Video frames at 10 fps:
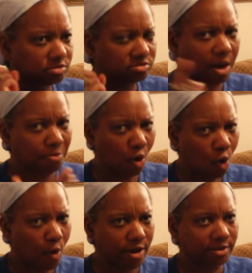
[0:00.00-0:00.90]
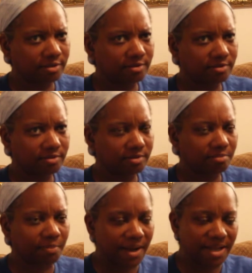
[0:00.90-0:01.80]
I'm going.
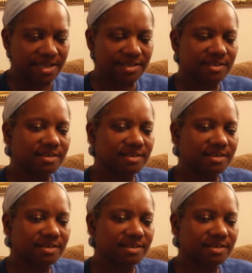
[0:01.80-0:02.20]
But